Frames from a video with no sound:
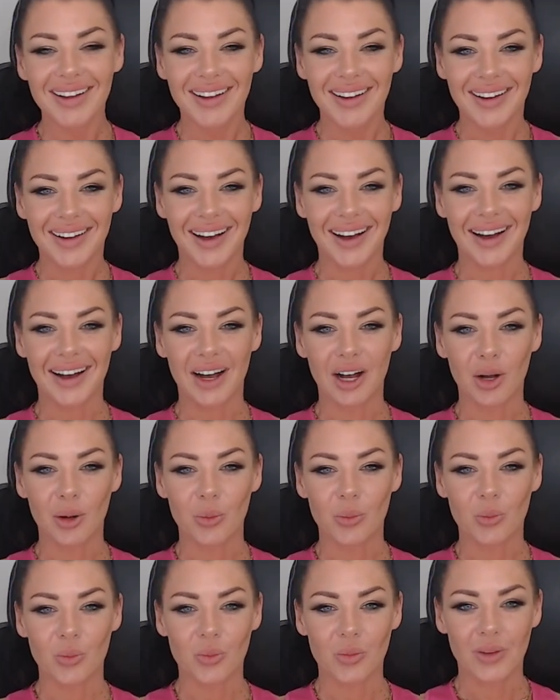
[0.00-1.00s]
Yeah, um, when it
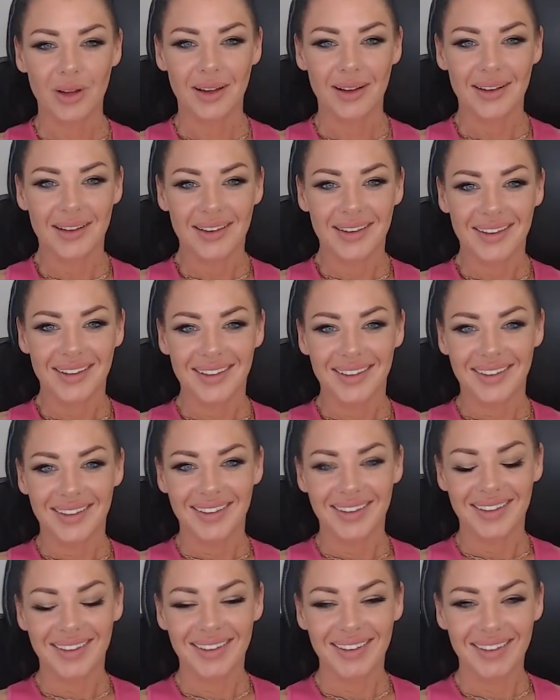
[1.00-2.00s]
gets really big.
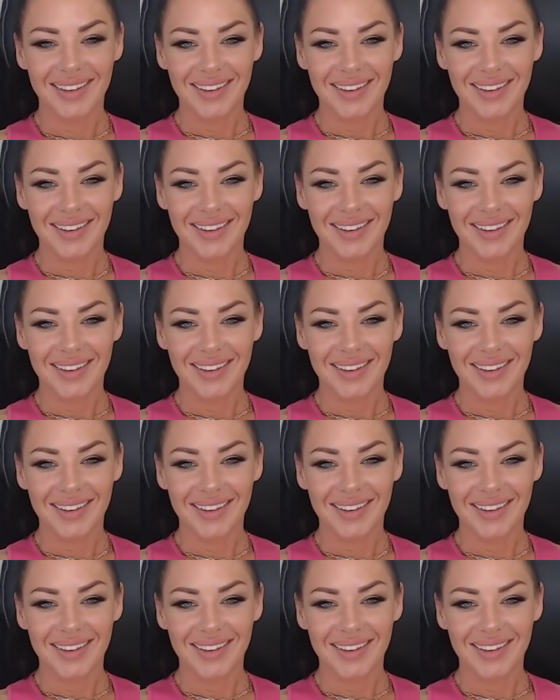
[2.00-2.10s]
Yeah.